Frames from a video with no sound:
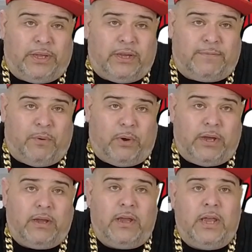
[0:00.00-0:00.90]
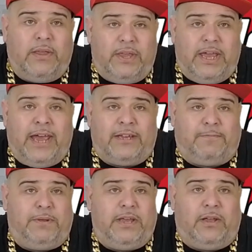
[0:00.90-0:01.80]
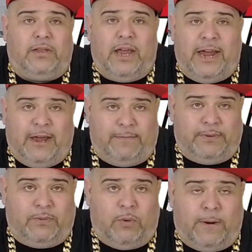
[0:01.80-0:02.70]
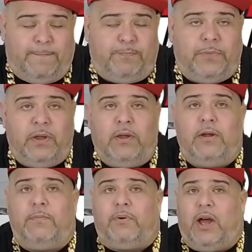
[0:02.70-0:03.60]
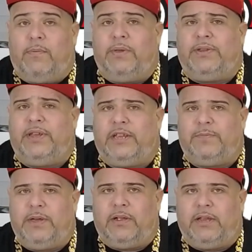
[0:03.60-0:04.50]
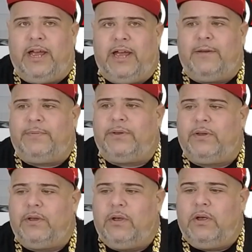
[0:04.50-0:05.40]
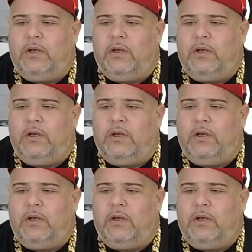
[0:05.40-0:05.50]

know at this point, the SPL Labs one. Problem is the SPL Labs